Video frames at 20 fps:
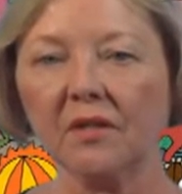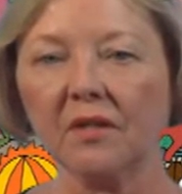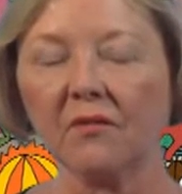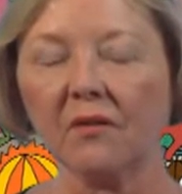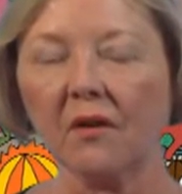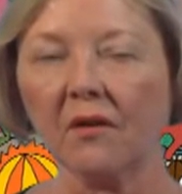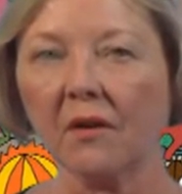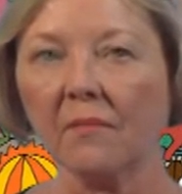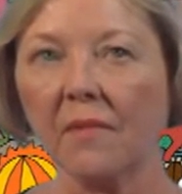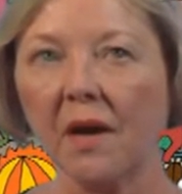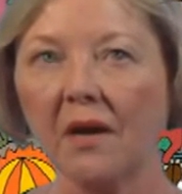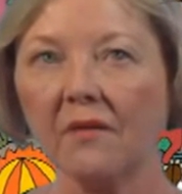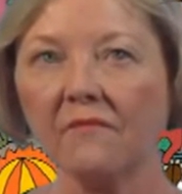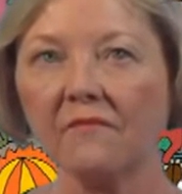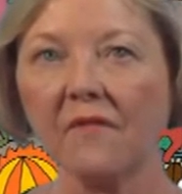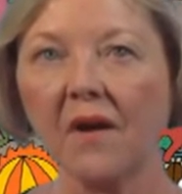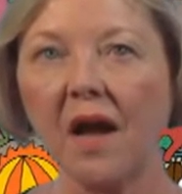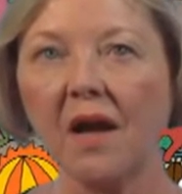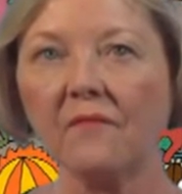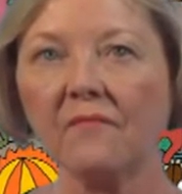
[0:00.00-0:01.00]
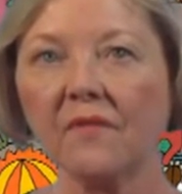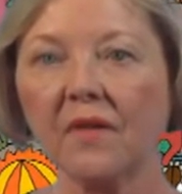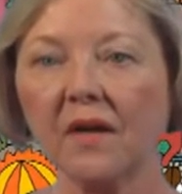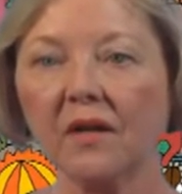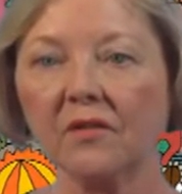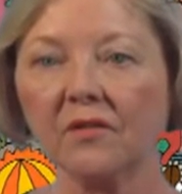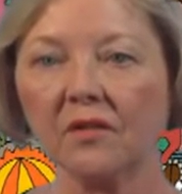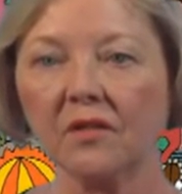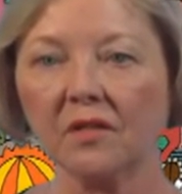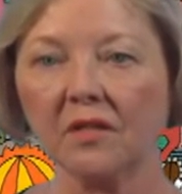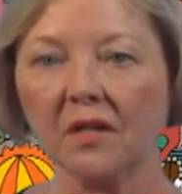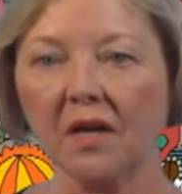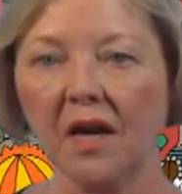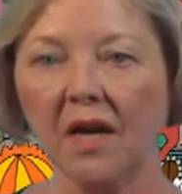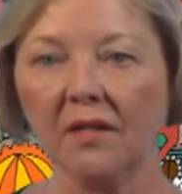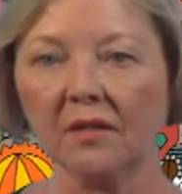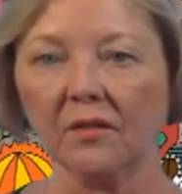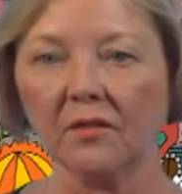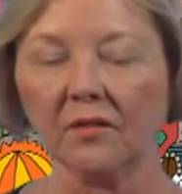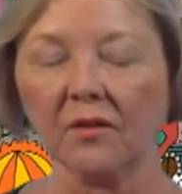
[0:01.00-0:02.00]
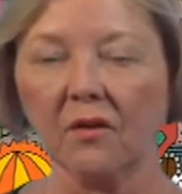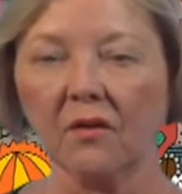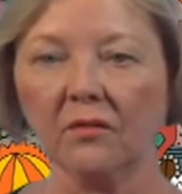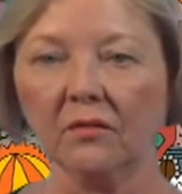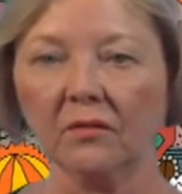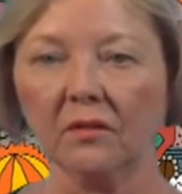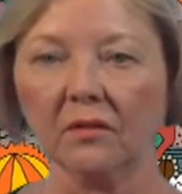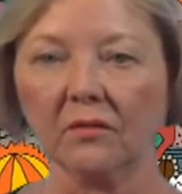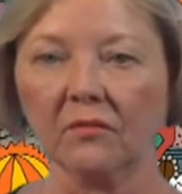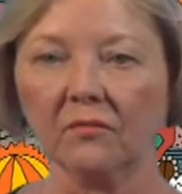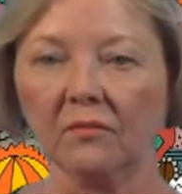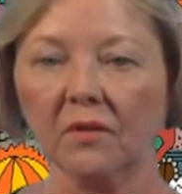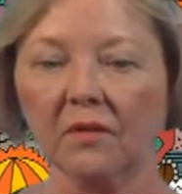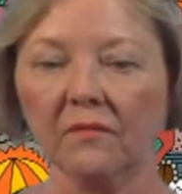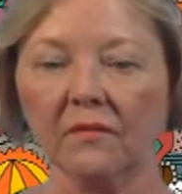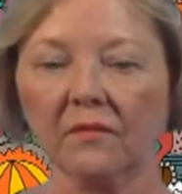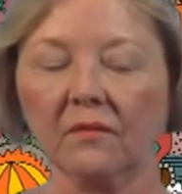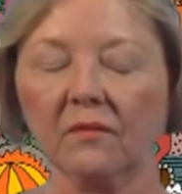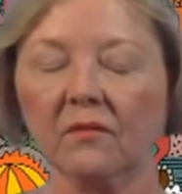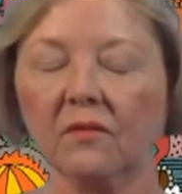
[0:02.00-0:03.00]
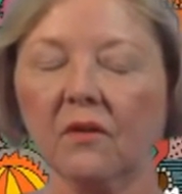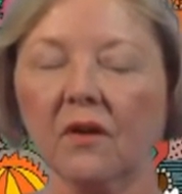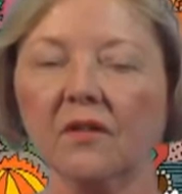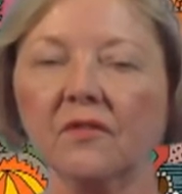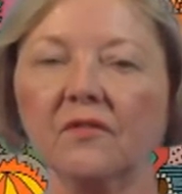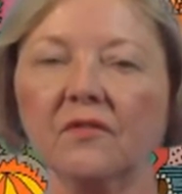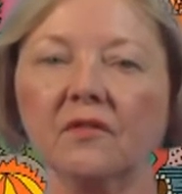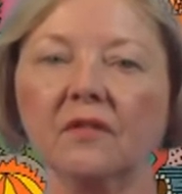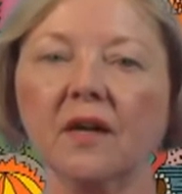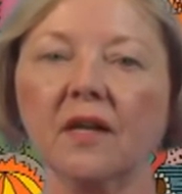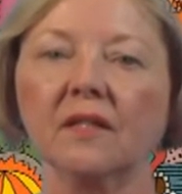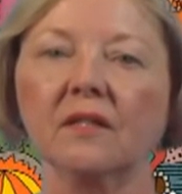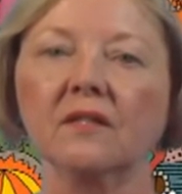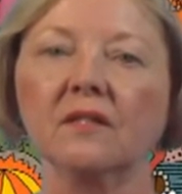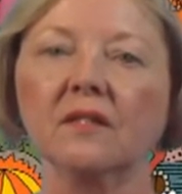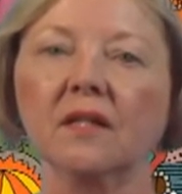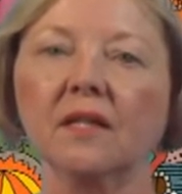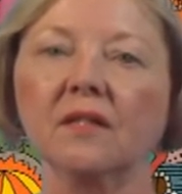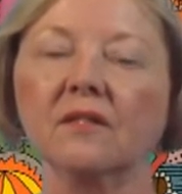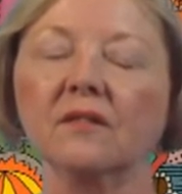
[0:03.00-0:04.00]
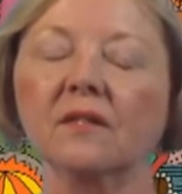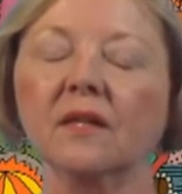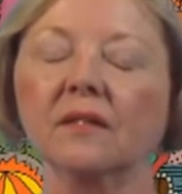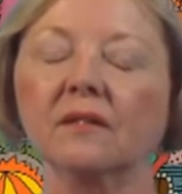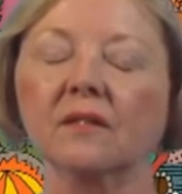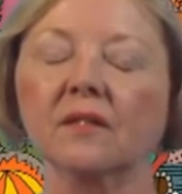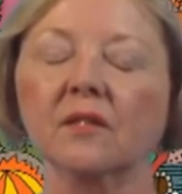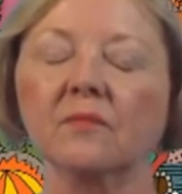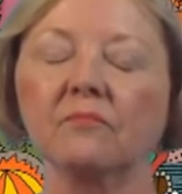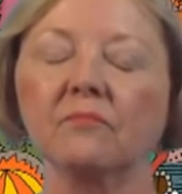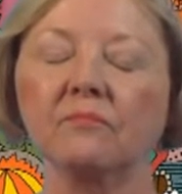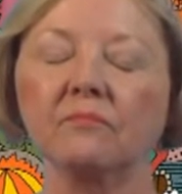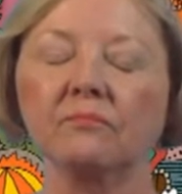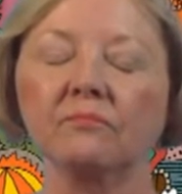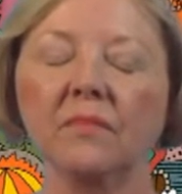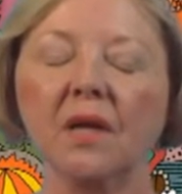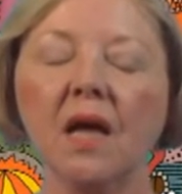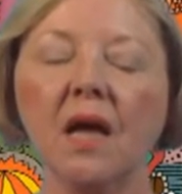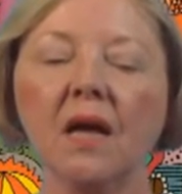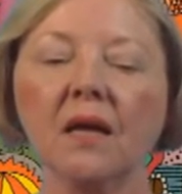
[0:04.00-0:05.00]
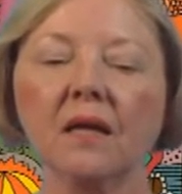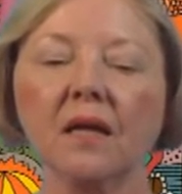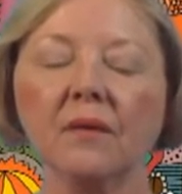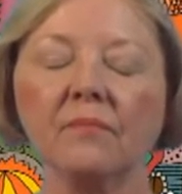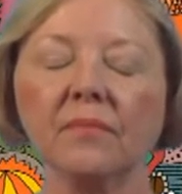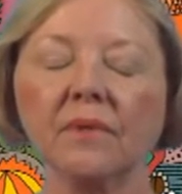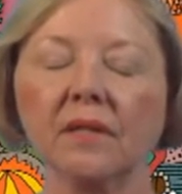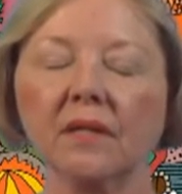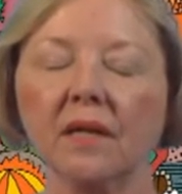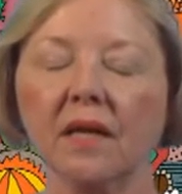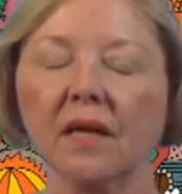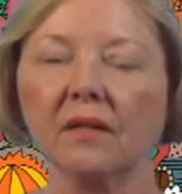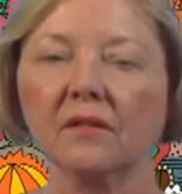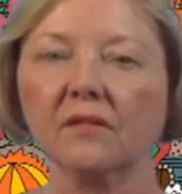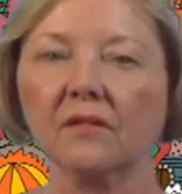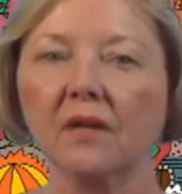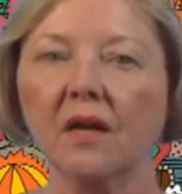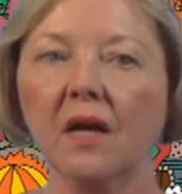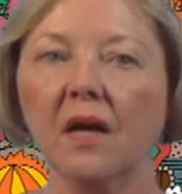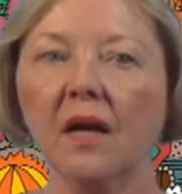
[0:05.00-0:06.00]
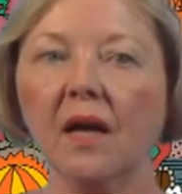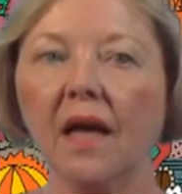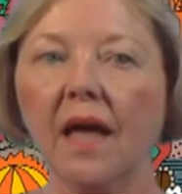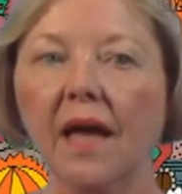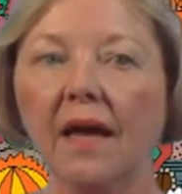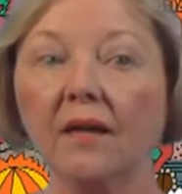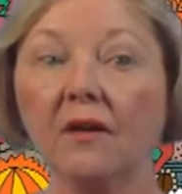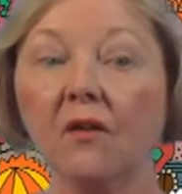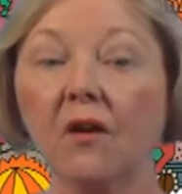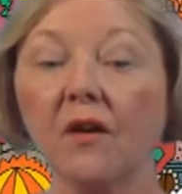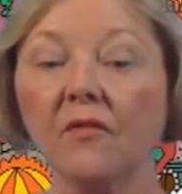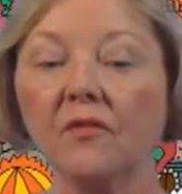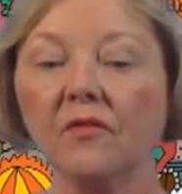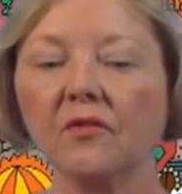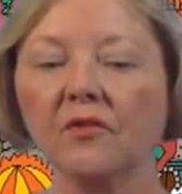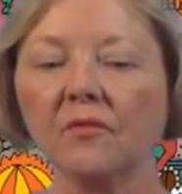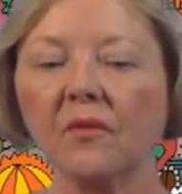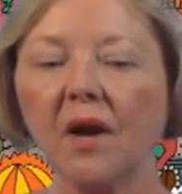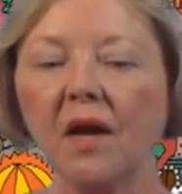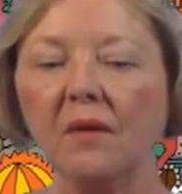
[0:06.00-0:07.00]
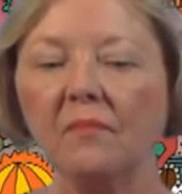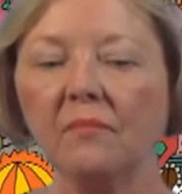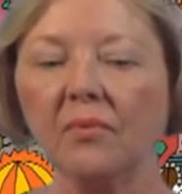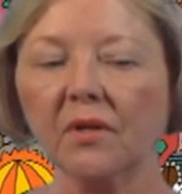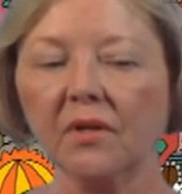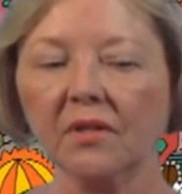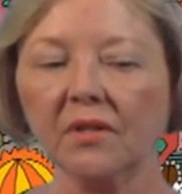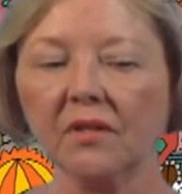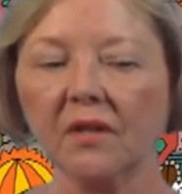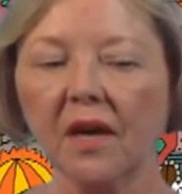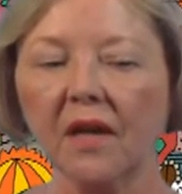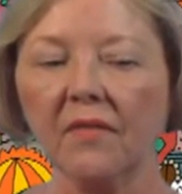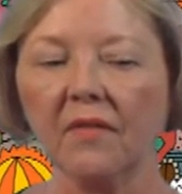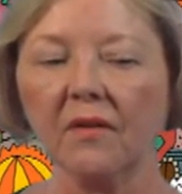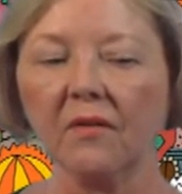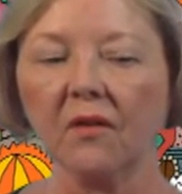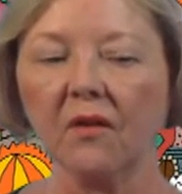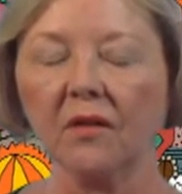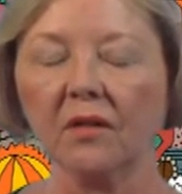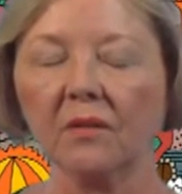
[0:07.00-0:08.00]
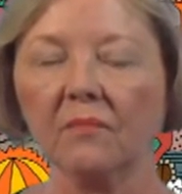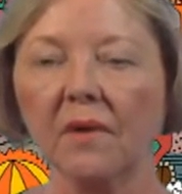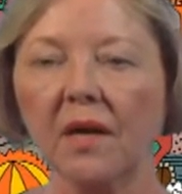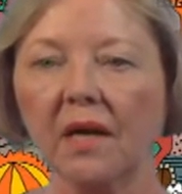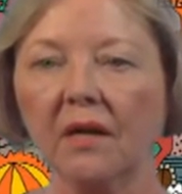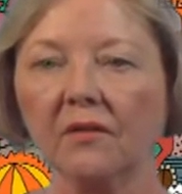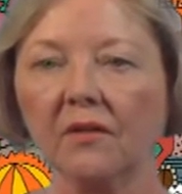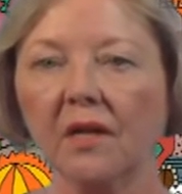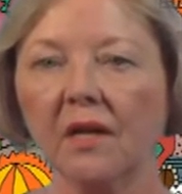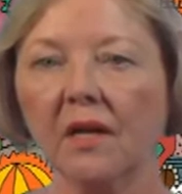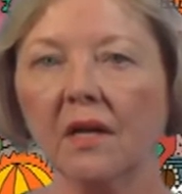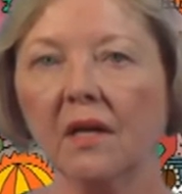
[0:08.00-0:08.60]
There are about 5,000 titles all ac across the United States that this company has had authors write books on. They're all about